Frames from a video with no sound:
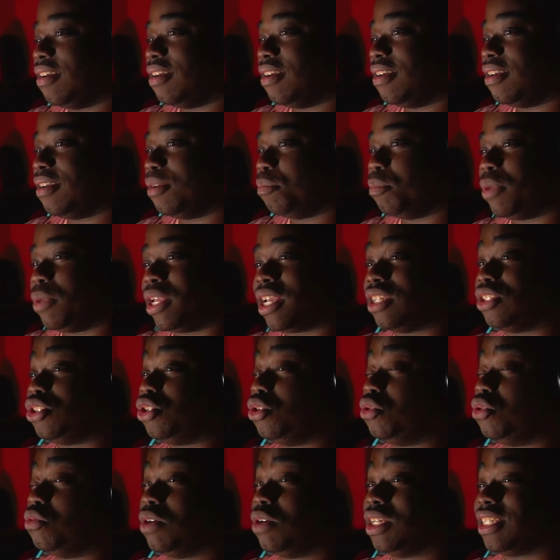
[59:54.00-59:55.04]
Because
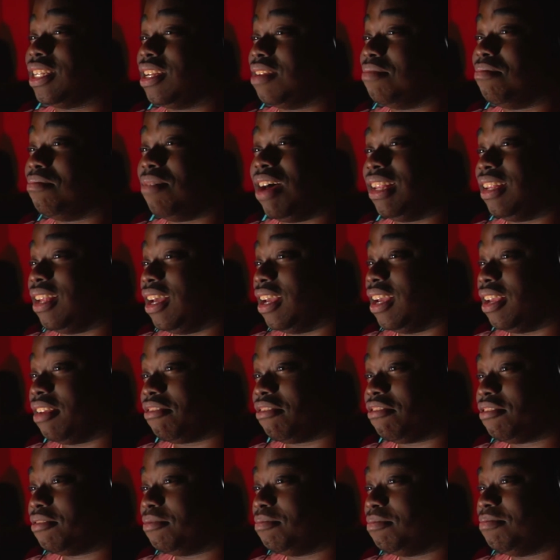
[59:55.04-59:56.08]
you wasn't in my life.
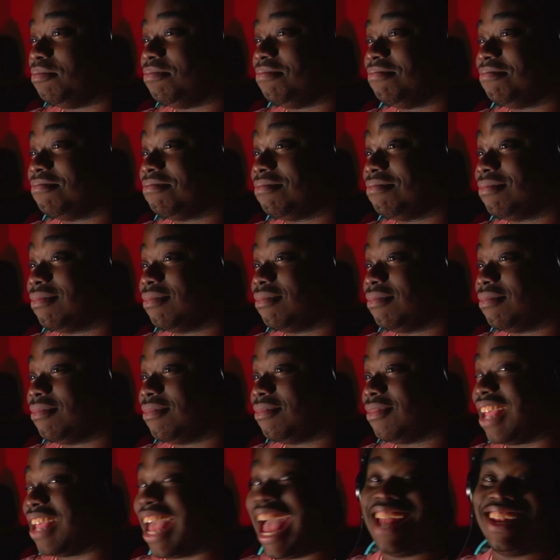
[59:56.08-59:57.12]

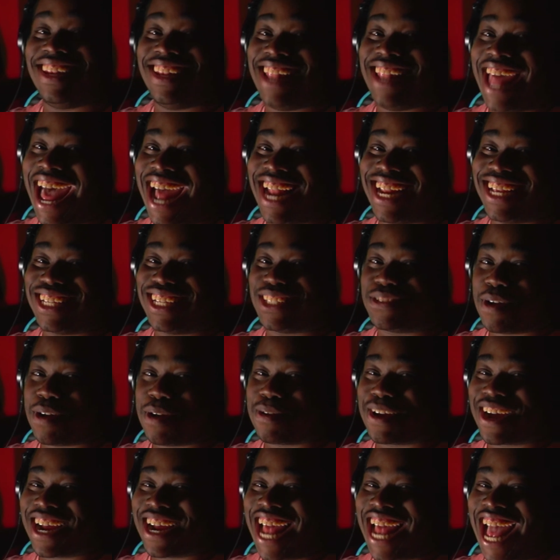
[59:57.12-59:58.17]
And that is where
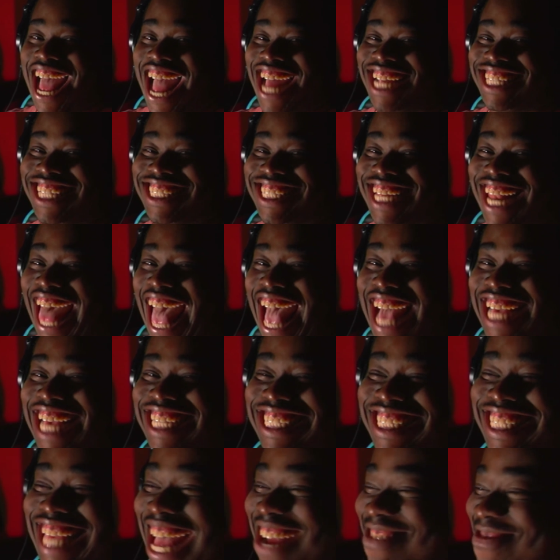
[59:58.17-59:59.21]
we're going to end today's
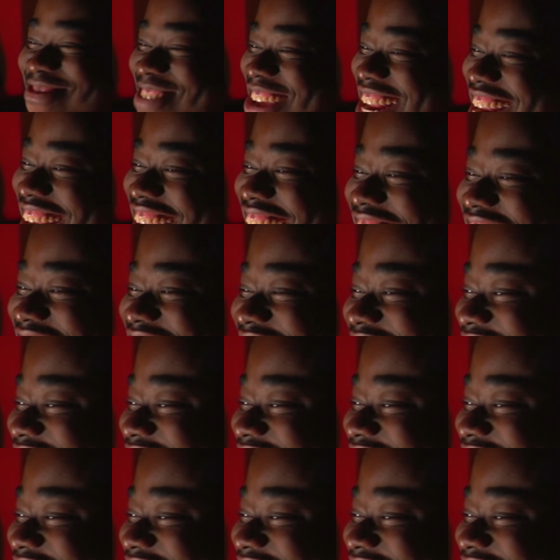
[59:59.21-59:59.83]
segment, and I'll see